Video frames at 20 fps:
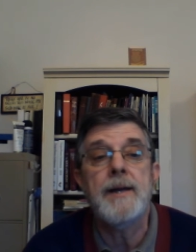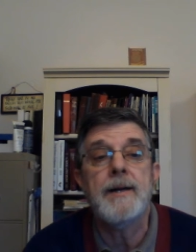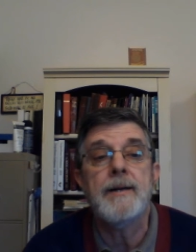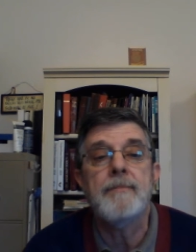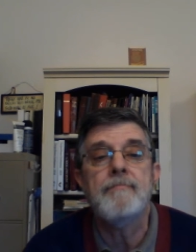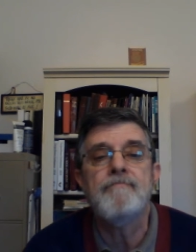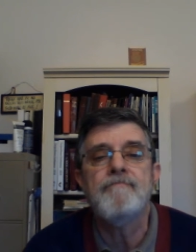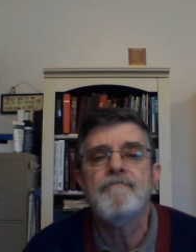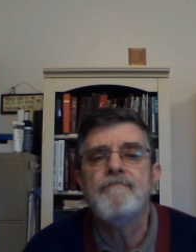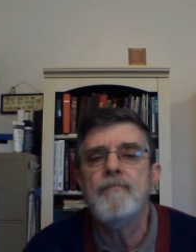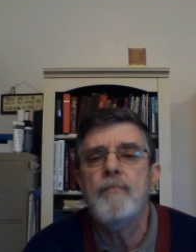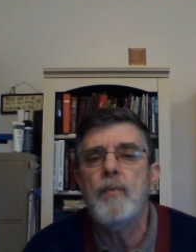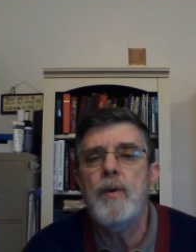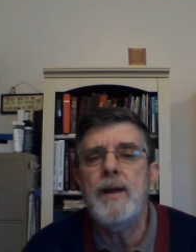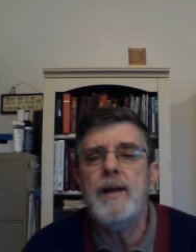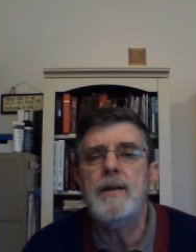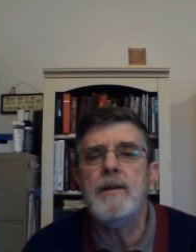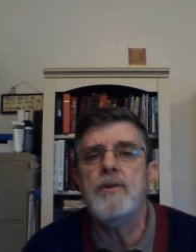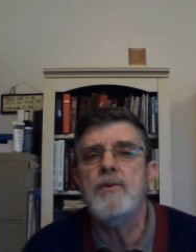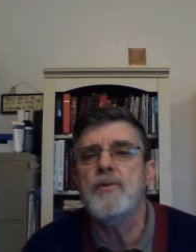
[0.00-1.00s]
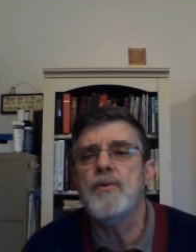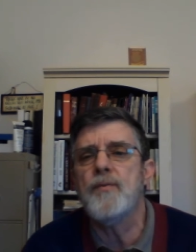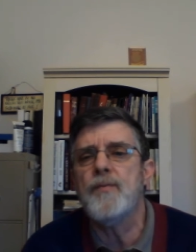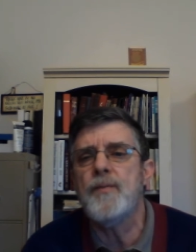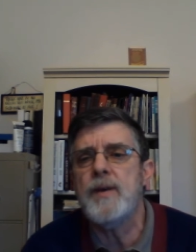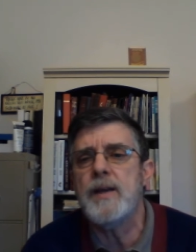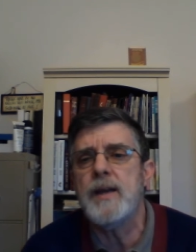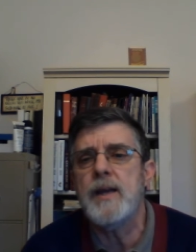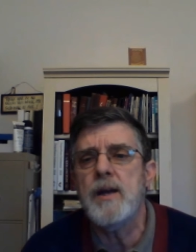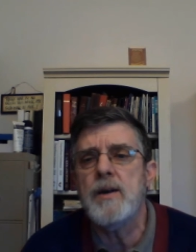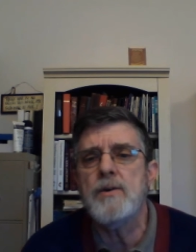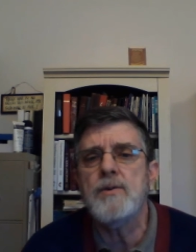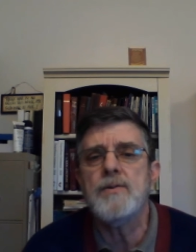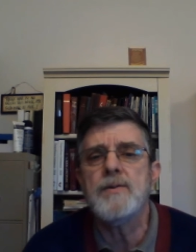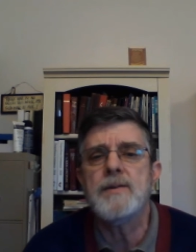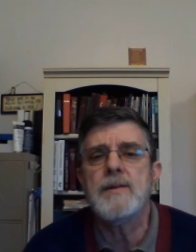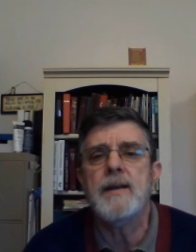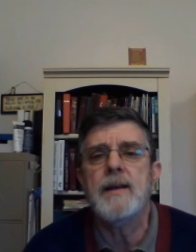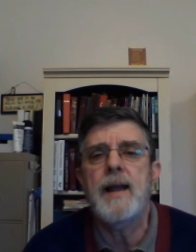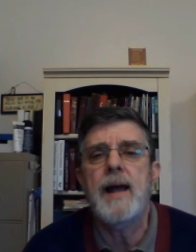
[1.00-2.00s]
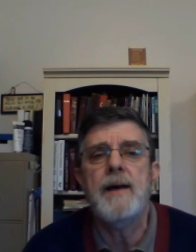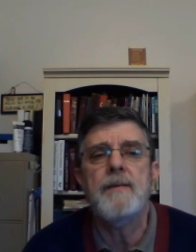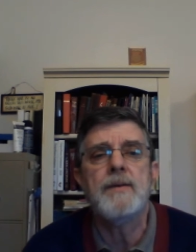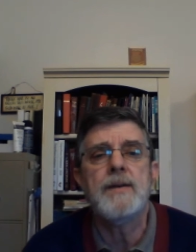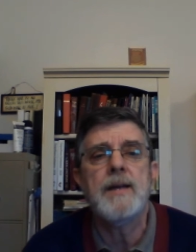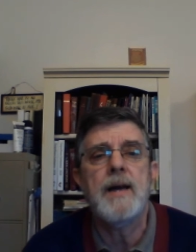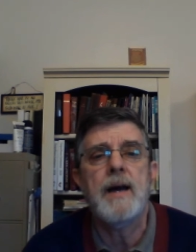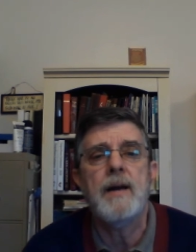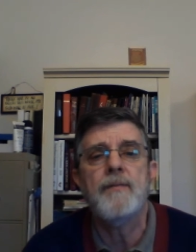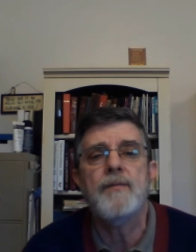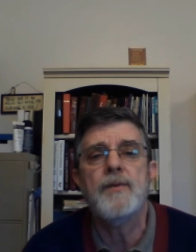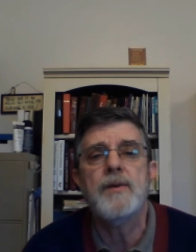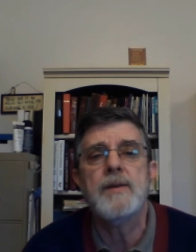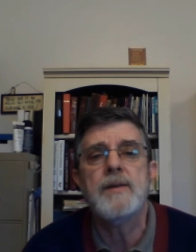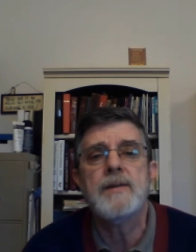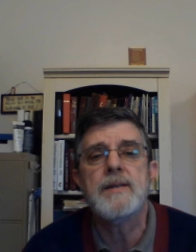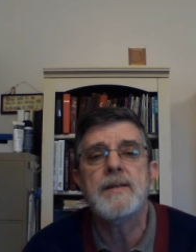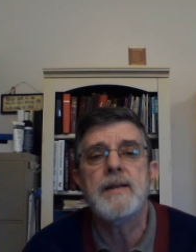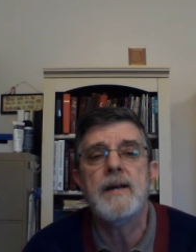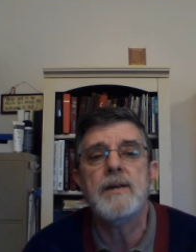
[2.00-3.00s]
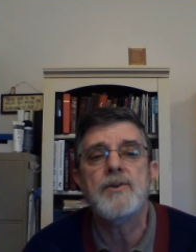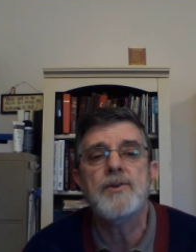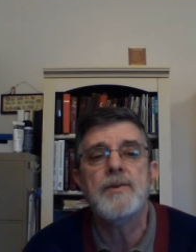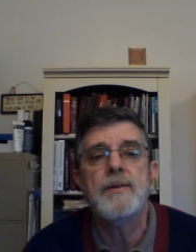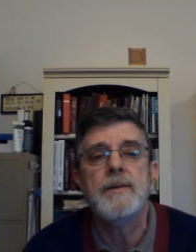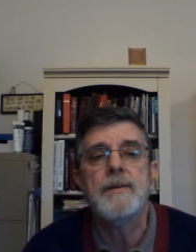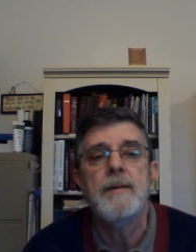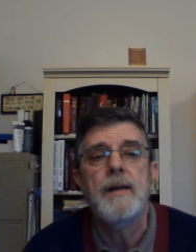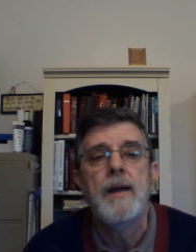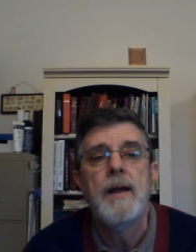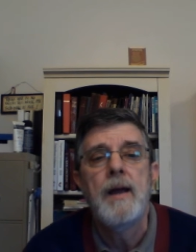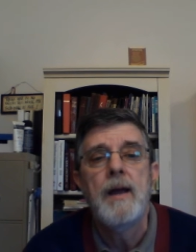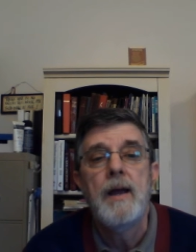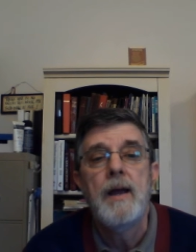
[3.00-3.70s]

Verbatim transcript: Um, we use videos and have a time for discussion.